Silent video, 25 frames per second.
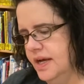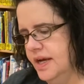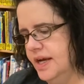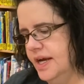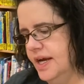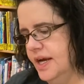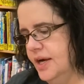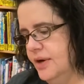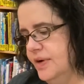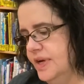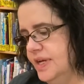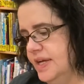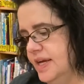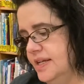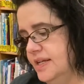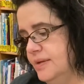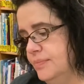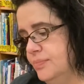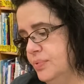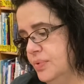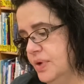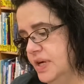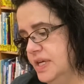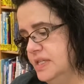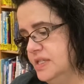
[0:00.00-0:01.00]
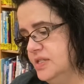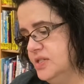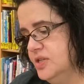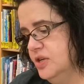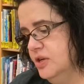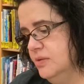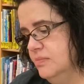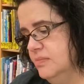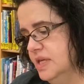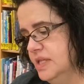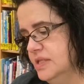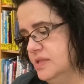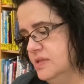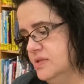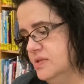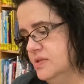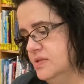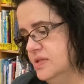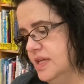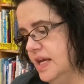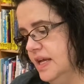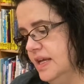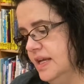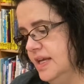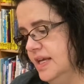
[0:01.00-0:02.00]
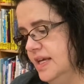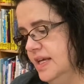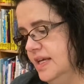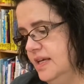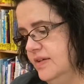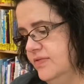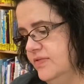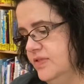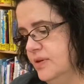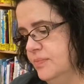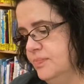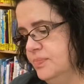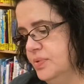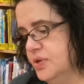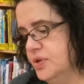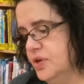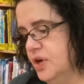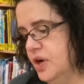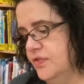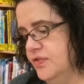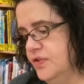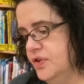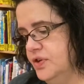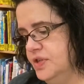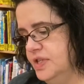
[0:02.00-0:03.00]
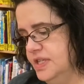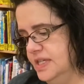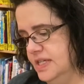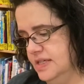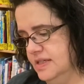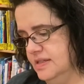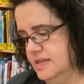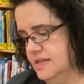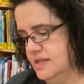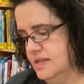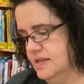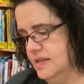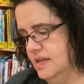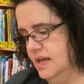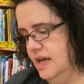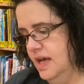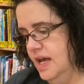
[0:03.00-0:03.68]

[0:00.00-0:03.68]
Arrietty braced her muscles and heaved the book off her knees,